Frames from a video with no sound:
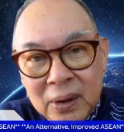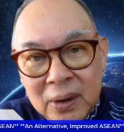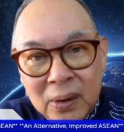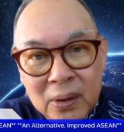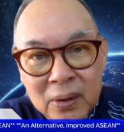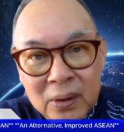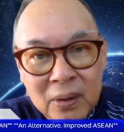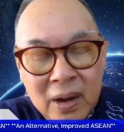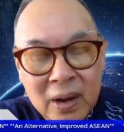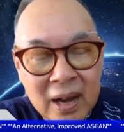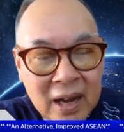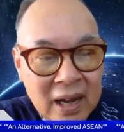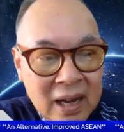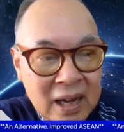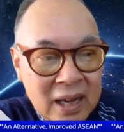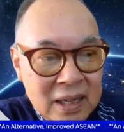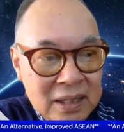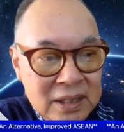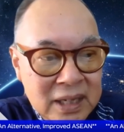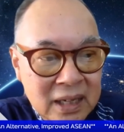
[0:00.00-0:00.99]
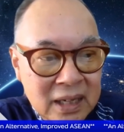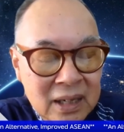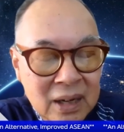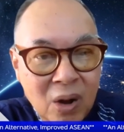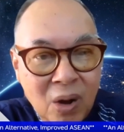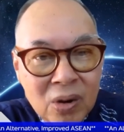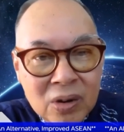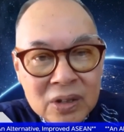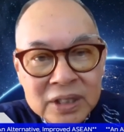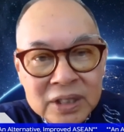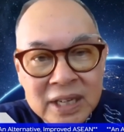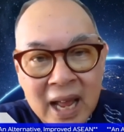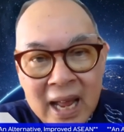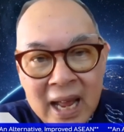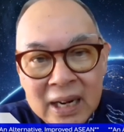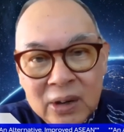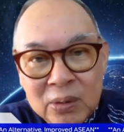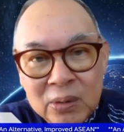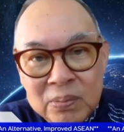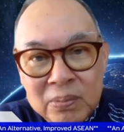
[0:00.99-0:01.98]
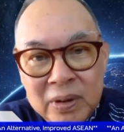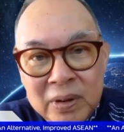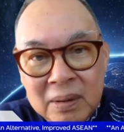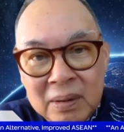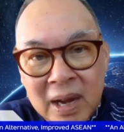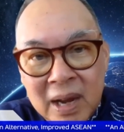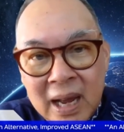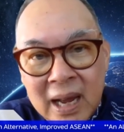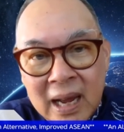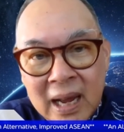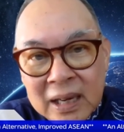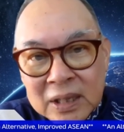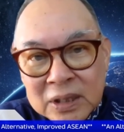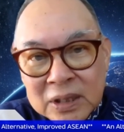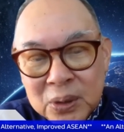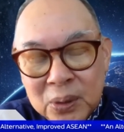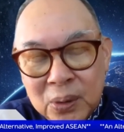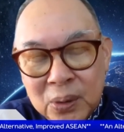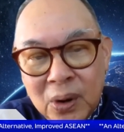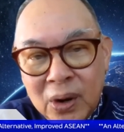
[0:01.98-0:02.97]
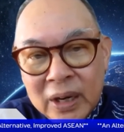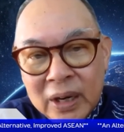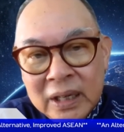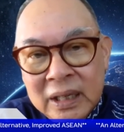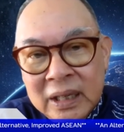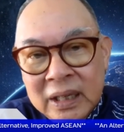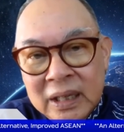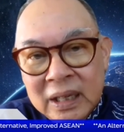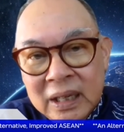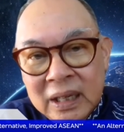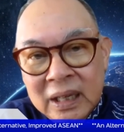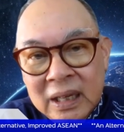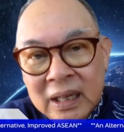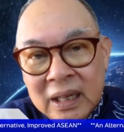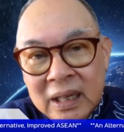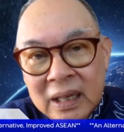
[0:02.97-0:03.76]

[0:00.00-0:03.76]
General Aung San of Myanmar and so on,